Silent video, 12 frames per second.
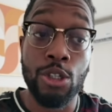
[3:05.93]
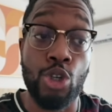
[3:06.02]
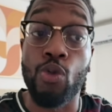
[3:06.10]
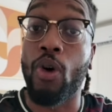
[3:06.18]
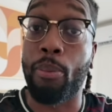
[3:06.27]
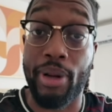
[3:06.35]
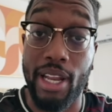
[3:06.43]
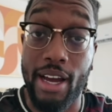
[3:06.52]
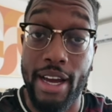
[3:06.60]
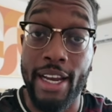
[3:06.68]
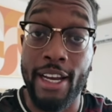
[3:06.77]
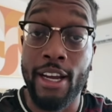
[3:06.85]
to
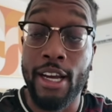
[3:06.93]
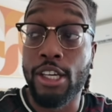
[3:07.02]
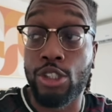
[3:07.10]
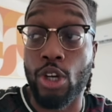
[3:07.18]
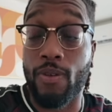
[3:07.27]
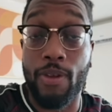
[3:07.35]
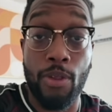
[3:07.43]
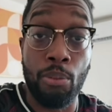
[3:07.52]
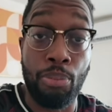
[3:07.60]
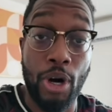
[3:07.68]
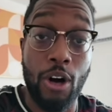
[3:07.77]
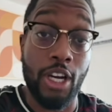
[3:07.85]
reply, so that the
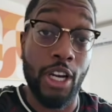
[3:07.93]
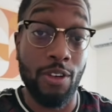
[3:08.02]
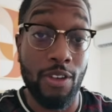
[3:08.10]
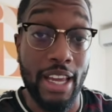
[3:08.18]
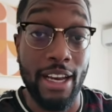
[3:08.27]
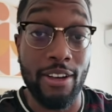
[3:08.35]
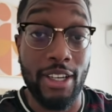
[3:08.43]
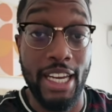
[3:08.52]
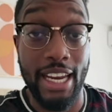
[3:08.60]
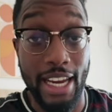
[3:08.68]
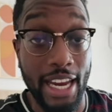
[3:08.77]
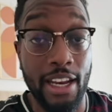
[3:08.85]
bot can then
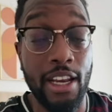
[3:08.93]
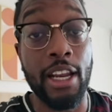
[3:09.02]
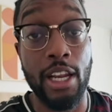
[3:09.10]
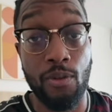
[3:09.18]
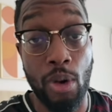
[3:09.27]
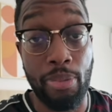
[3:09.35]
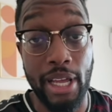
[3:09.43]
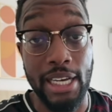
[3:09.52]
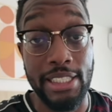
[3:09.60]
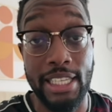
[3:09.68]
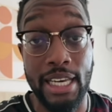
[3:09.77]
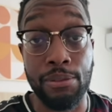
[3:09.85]
kick in and then reply
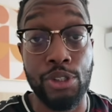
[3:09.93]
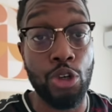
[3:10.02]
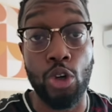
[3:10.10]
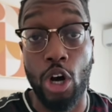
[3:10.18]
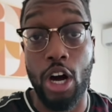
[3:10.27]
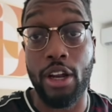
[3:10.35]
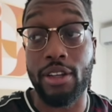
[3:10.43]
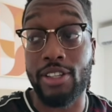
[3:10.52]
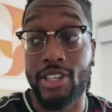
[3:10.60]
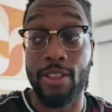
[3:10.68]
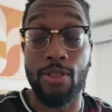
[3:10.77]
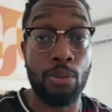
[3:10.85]
to them. So you can't
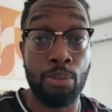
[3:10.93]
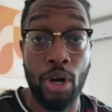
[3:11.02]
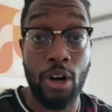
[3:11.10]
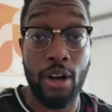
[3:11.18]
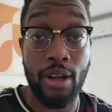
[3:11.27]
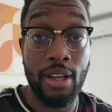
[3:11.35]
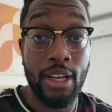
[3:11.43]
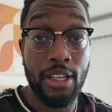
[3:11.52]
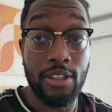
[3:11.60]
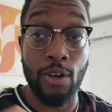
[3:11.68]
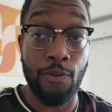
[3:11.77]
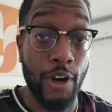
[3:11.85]
send the bot
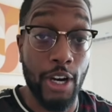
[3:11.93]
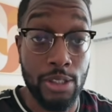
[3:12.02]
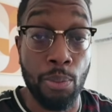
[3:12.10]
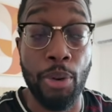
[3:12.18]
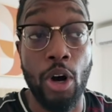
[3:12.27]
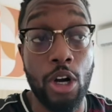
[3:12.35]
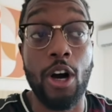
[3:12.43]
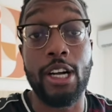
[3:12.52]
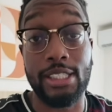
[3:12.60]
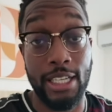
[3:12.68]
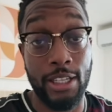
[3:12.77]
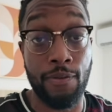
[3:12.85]
the bot
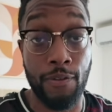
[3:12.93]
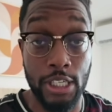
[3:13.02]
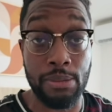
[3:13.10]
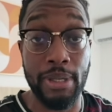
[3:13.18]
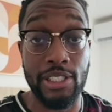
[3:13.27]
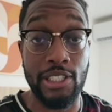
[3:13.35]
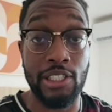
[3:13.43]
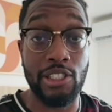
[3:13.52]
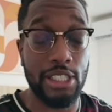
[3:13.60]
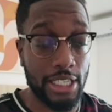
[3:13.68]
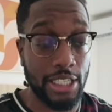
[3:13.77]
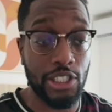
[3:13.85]
can't send the first message,
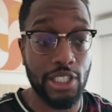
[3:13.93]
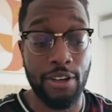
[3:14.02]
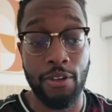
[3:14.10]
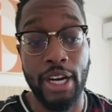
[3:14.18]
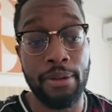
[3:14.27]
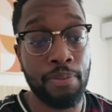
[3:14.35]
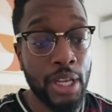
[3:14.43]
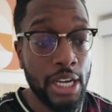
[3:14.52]
essentially, right?